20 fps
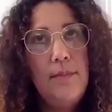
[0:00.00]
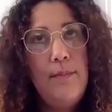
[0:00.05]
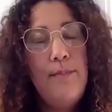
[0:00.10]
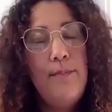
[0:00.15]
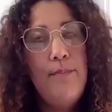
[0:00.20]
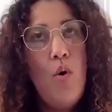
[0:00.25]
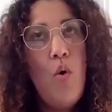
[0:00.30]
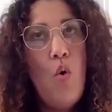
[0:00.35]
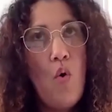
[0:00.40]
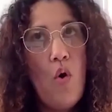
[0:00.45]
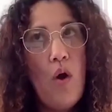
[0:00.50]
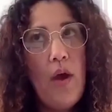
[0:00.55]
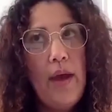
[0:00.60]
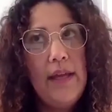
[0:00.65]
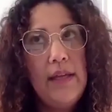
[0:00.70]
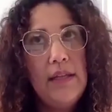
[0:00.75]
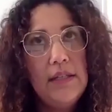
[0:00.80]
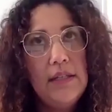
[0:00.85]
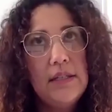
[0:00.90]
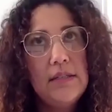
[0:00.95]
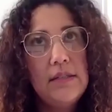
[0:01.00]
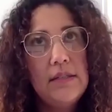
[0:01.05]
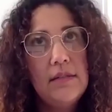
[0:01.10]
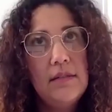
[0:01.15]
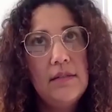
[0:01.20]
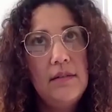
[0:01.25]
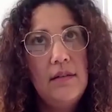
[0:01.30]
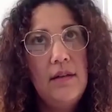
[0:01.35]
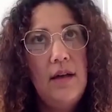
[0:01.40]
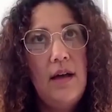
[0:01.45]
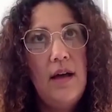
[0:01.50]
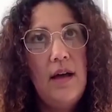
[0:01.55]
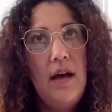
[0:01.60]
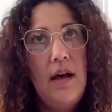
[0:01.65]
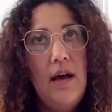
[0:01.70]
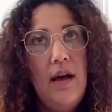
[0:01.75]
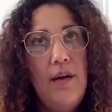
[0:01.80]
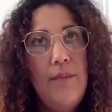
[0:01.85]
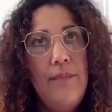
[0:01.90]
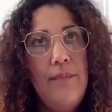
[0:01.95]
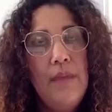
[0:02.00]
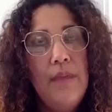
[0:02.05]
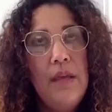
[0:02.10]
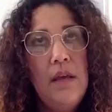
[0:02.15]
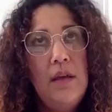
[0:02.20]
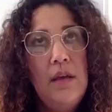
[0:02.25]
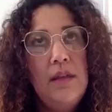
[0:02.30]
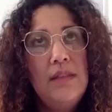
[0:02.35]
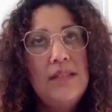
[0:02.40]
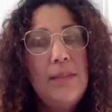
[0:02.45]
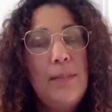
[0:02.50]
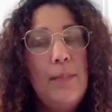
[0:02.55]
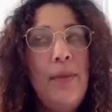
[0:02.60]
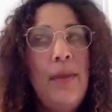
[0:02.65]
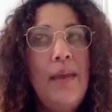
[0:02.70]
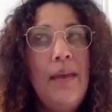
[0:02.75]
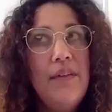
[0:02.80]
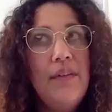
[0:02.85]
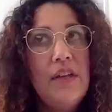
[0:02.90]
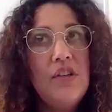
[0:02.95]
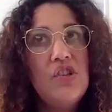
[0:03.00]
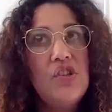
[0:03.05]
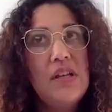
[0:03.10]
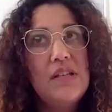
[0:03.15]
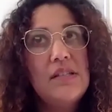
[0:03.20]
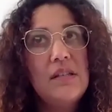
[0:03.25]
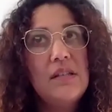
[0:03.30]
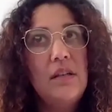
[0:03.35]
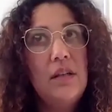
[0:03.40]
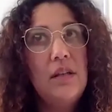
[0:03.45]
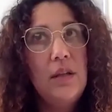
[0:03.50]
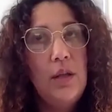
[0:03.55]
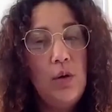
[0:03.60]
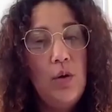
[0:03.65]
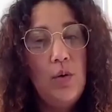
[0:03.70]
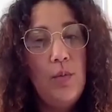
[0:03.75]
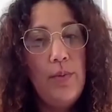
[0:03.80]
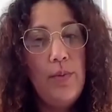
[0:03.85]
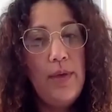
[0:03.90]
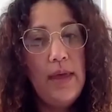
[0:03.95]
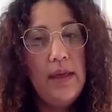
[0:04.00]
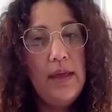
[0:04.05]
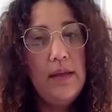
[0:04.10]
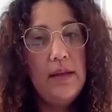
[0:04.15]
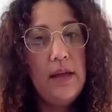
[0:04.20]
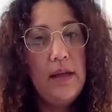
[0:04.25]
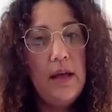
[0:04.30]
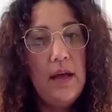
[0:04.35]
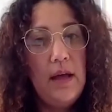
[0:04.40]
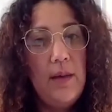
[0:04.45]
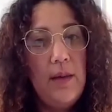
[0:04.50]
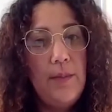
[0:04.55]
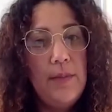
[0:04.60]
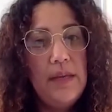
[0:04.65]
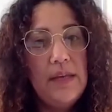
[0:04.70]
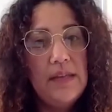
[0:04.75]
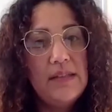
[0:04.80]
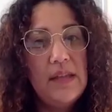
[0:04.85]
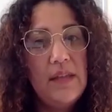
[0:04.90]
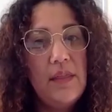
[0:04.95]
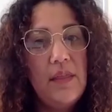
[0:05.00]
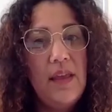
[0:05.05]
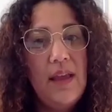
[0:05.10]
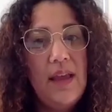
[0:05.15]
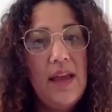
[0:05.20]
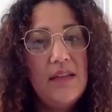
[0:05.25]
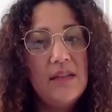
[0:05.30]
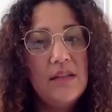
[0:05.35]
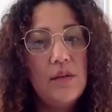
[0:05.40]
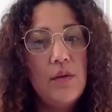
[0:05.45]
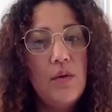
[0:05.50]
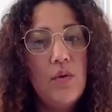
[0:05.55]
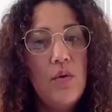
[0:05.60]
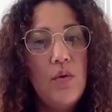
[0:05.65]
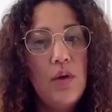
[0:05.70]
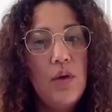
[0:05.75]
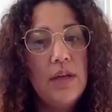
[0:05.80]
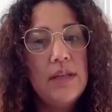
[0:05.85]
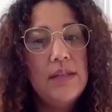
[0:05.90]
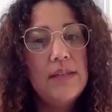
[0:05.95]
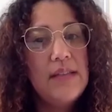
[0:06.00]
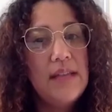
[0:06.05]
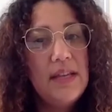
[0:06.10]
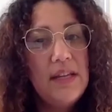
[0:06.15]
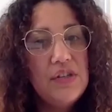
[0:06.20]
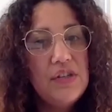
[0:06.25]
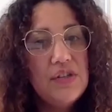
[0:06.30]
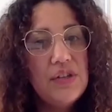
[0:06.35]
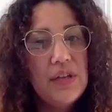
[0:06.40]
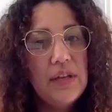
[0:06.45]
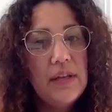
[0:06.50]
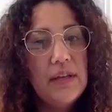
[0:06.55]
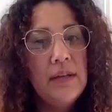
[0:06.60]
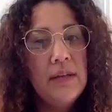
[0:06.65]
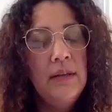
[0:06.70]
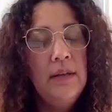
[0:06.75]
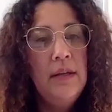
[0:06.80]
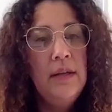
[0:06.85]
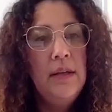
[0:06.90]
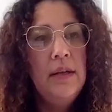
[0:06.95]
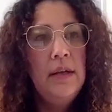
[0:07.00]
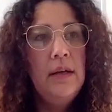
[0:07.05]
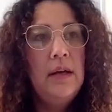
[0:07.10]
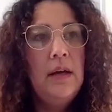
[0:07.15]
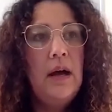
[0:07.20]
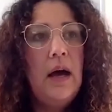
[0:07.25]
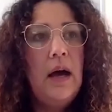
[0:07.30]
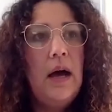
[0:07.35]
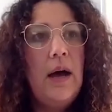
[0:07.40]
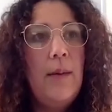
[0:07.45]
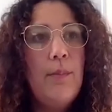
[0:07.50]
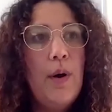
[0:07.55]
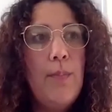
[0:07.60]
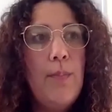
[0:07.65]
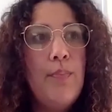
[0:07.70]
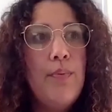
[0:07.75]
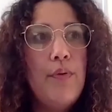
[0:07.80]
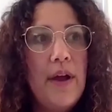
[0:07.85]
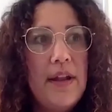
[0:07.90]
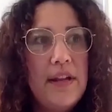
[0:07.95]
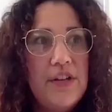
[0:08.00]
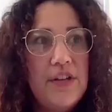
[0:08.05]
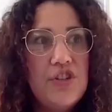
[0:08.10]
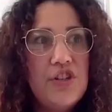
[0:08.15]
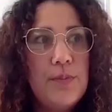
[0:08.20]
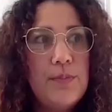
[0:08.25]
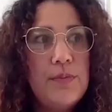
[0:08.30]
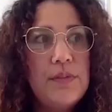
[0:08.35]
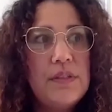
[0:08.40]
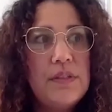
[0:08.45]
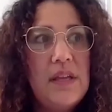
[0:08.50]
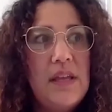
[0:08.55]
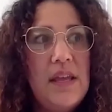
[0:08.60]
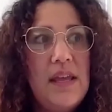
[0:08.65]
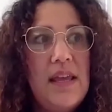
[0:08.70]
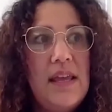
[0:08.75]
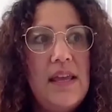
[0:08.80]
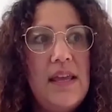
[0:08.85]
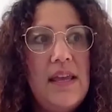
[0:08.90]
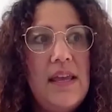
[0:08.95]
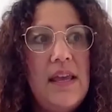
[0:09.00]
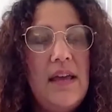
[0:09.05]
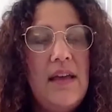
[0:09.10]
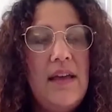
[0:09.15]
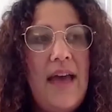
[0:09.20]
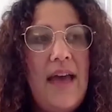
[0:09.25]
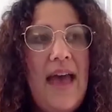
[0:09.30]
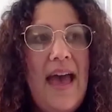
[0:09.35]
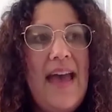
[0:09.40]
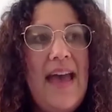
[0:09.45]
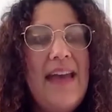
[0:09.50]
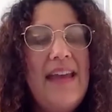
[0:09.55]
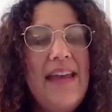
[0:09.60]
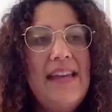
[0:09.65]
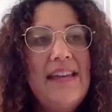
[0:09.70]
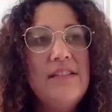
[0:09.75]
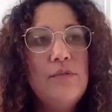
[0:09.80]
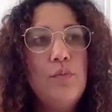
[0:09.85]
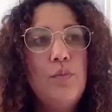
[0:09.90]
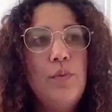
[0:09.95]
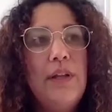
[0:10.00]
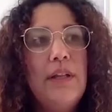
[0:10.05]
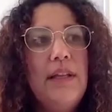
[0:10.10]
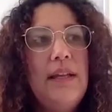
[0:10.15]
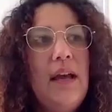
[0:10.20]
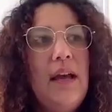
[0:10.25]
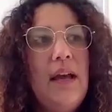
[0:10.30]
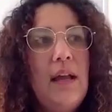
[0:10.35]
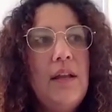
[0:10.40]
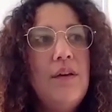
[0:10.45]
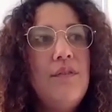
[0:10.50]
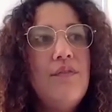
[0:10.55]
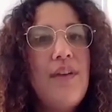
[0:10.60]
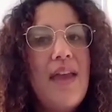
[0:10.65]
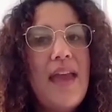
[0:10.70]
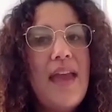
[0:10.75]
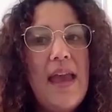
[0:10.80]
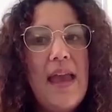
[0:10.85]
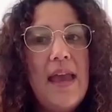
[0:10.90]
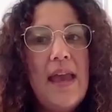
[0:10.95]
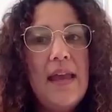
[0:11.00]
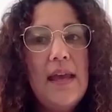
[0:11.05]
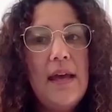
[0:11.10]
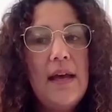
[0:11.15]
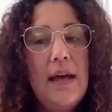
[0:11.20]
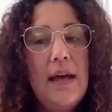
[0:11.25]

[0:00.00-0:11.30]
point to pivot just a little bit because I think as an organization, apprenticeships is really kind of a,